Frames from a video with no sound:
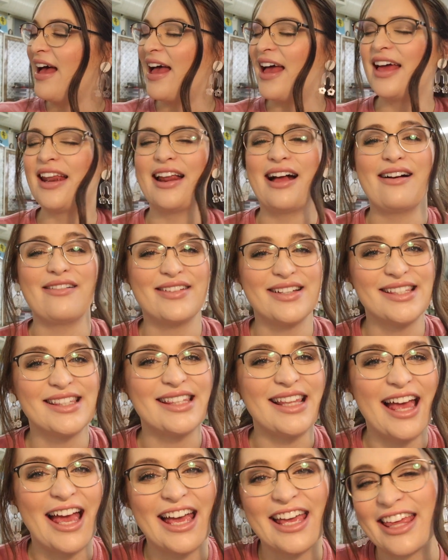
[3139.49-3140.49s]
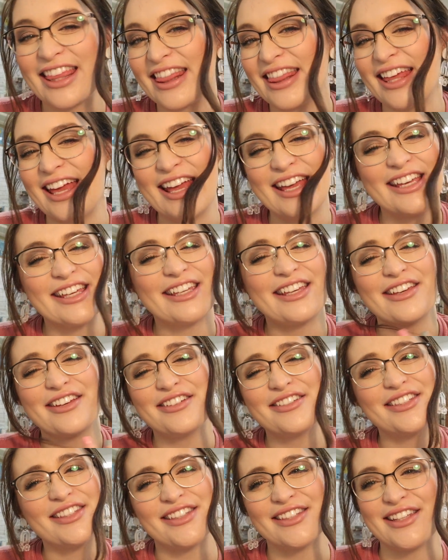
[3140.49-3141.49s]
And I was like, "Thank
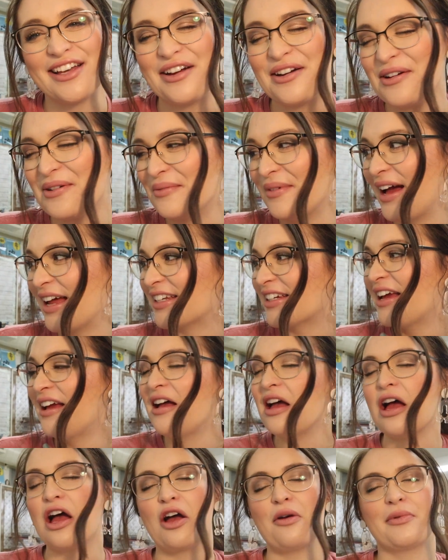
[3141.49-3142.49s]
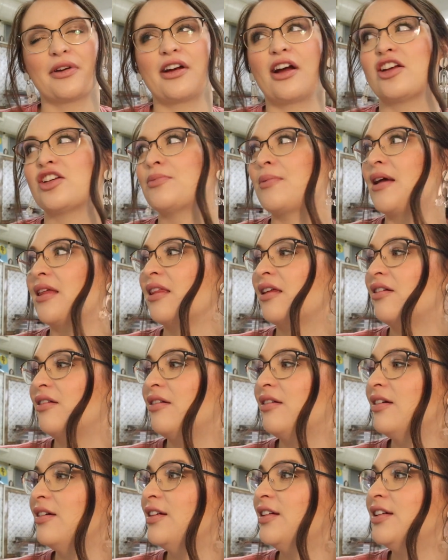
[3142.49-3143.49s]
you so much." Oh my gosh, my
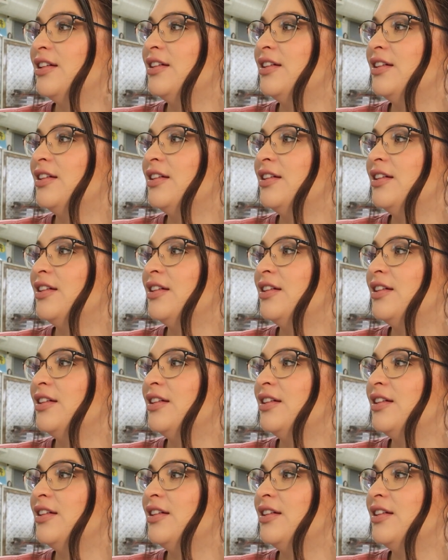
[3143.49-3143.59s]
little...